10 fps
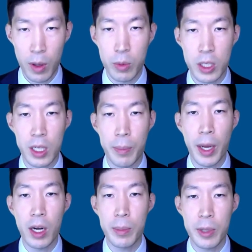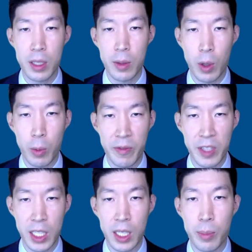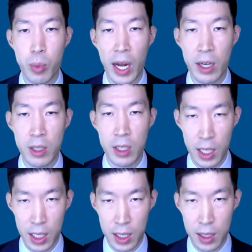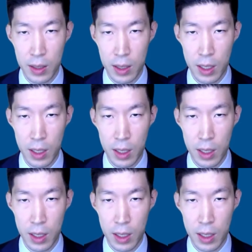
which is comparable to what we've seen in prior studies.